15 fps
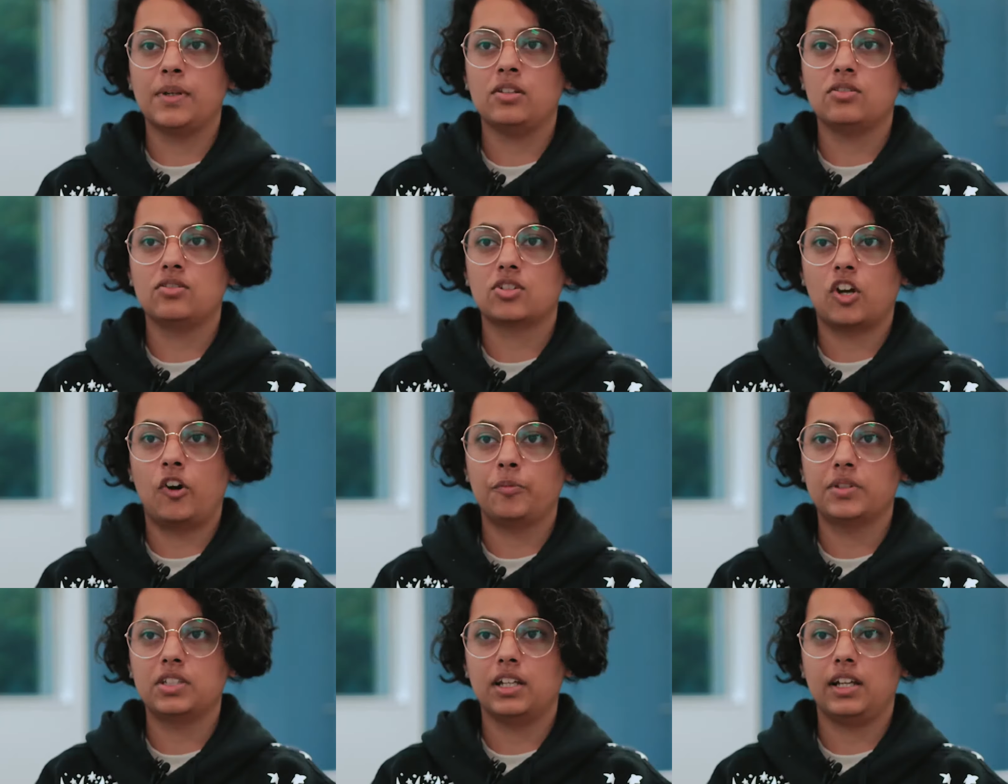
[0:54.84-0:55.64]
been
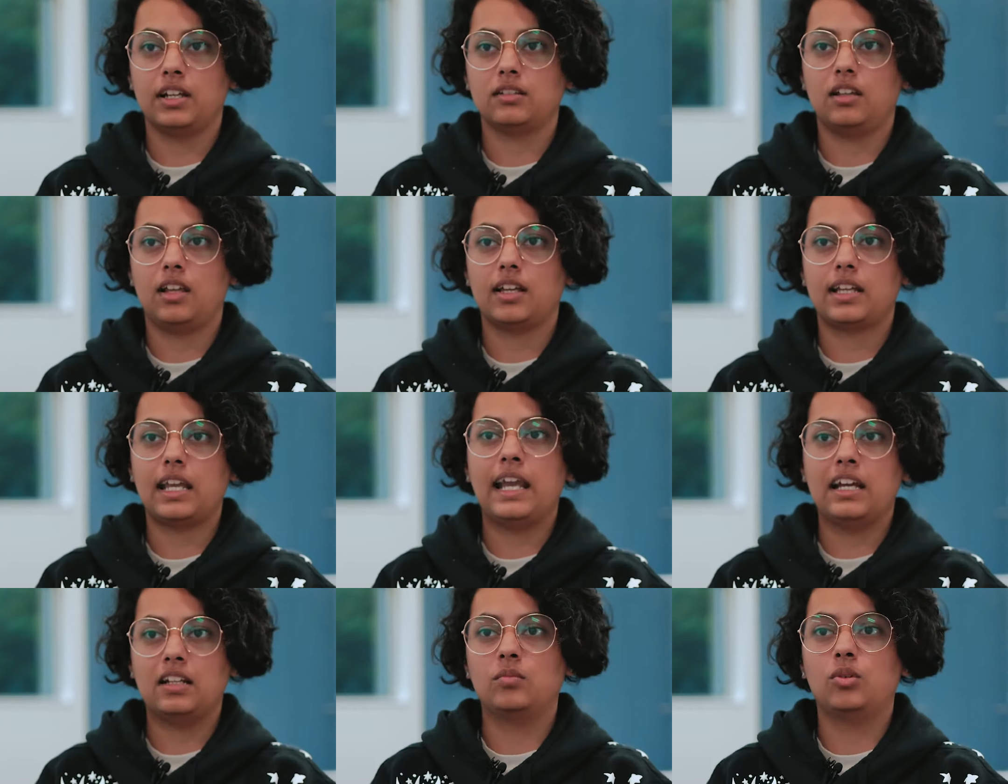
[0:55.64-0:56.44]
sculpting like
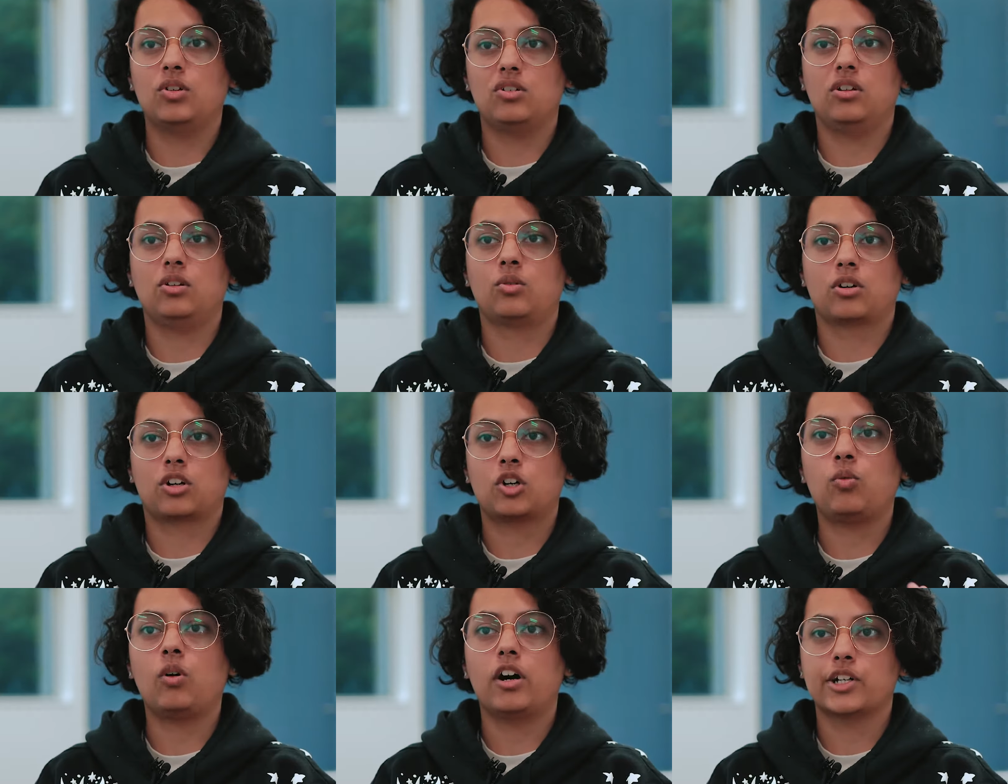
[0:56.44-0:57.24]
animal or
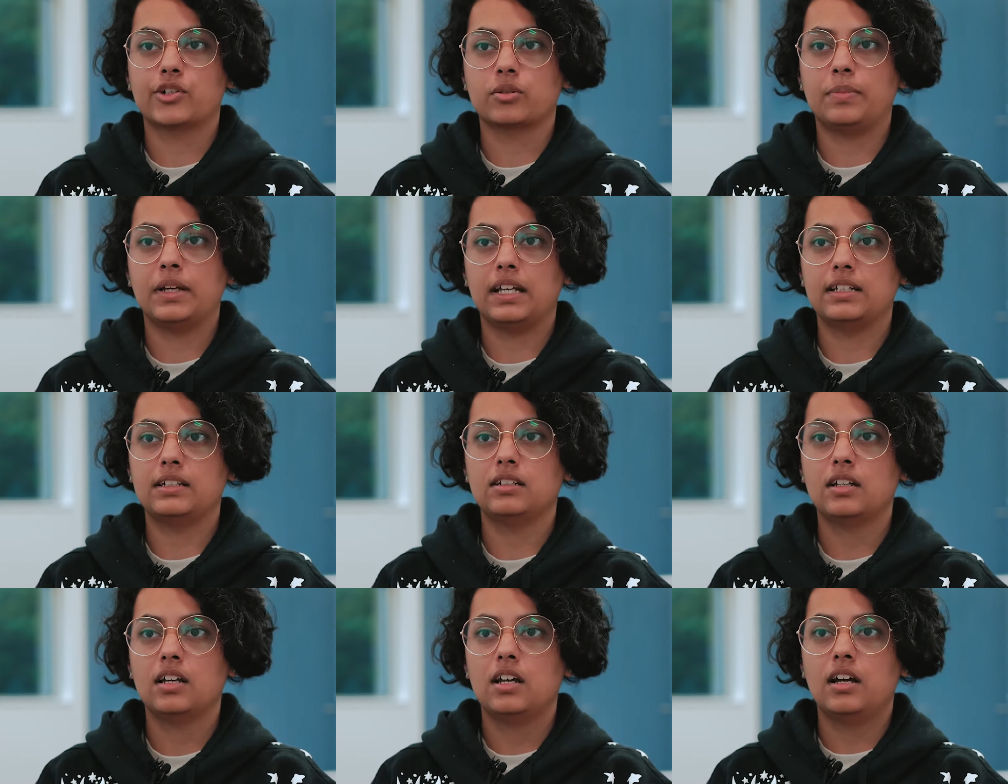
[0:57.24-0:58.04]
quadruped
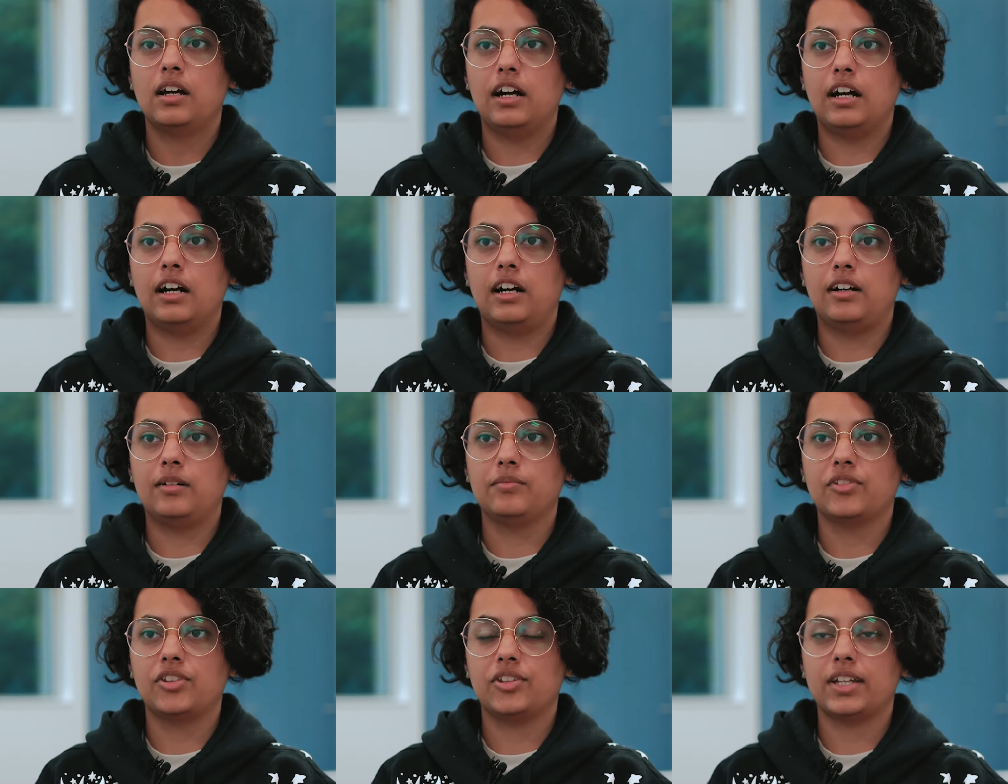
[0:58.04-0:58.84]
um,
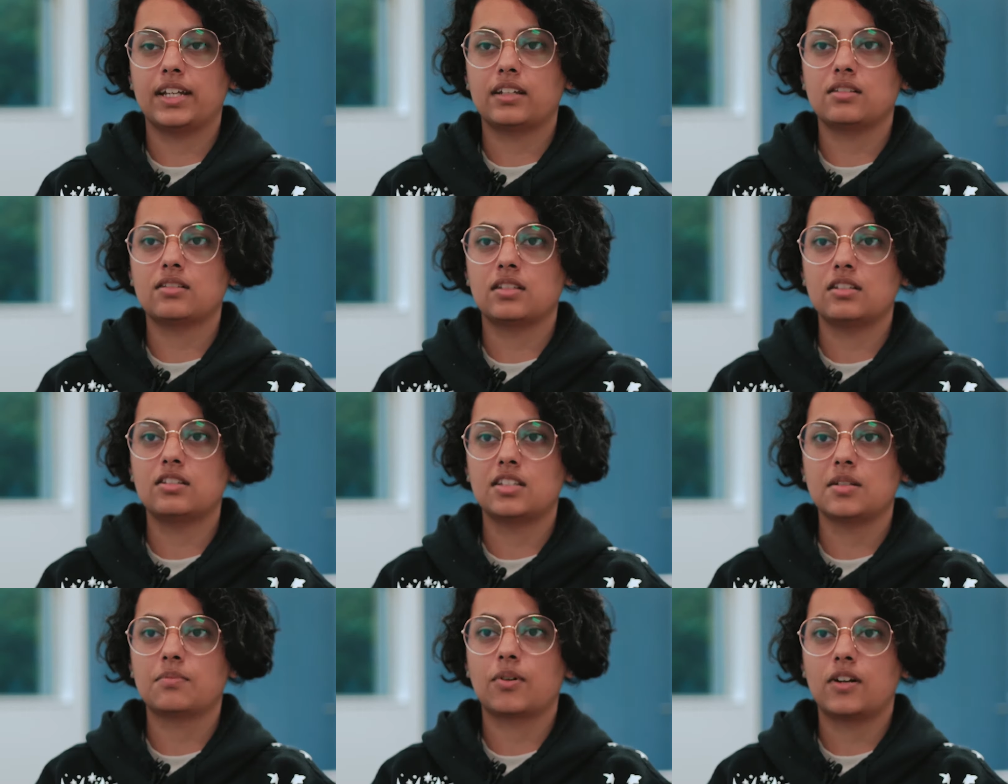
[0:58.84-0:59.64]
things in
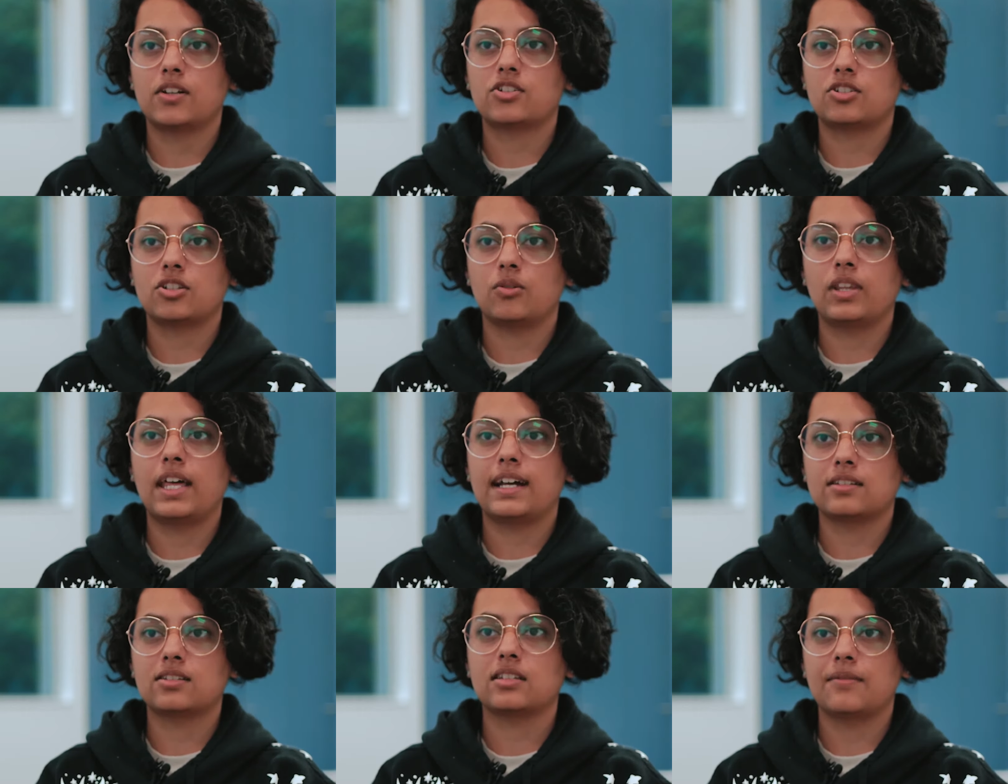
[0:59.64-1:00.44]
ZBrush, so
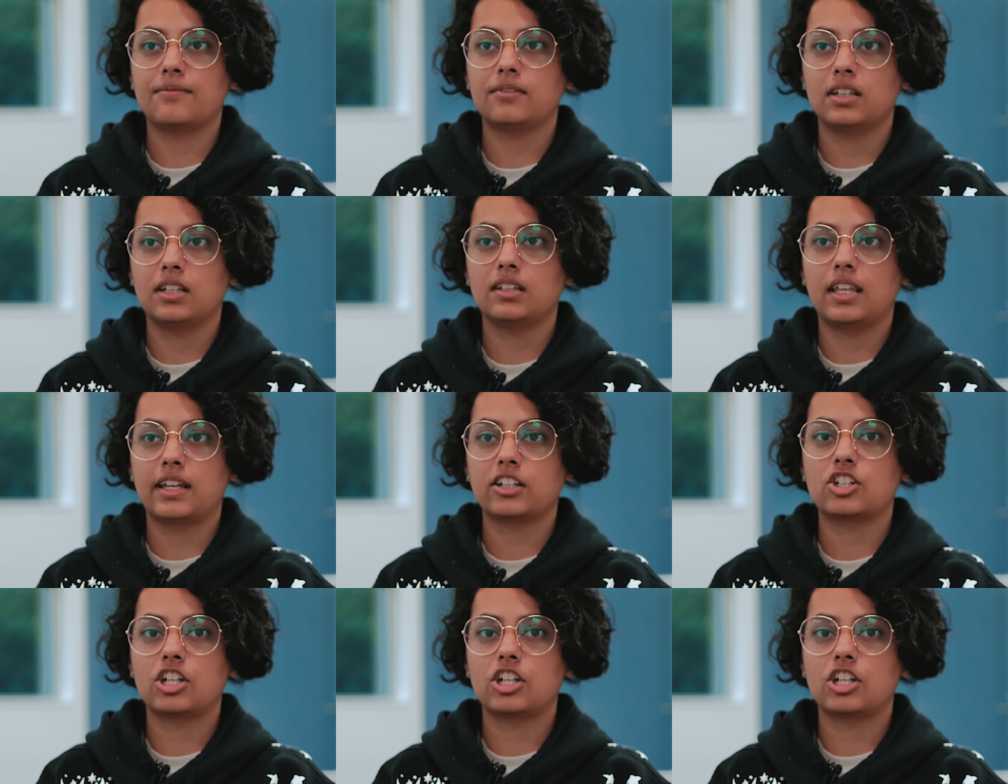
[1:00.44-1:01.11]
that's definitely like a